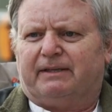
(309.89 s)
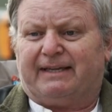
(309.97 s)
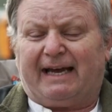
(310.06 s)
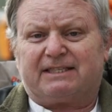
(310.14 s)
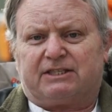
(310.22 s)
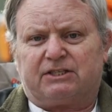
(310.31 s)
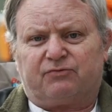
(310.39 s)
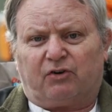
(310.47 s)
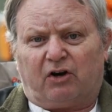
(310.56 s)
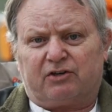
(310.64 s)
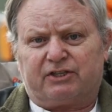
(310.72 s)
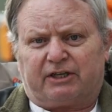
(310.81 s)
That's as
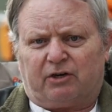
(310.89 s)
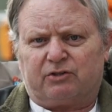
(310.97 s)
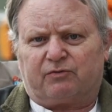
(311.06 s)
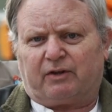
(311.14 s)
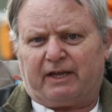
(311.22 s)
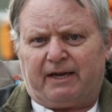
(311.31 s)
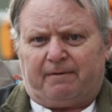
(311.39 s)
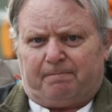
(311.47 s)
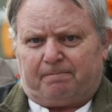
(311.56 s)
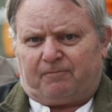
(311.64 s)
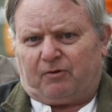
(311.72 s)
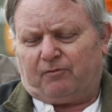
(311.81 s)
far as it goes for then,
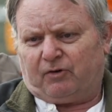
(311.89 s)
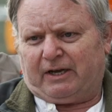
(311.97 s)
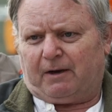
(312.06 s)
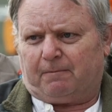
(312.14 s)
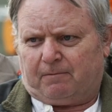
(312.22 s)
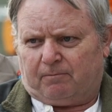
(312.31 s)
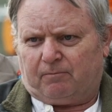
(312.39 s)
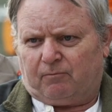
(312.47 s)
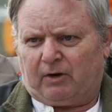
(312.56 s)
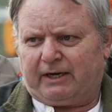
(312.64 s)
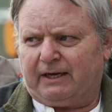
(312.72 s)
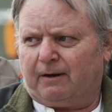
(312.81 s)
for now,
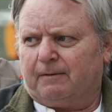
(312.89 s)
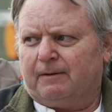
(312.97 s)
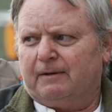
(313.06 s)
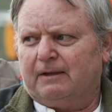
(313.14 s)
right now.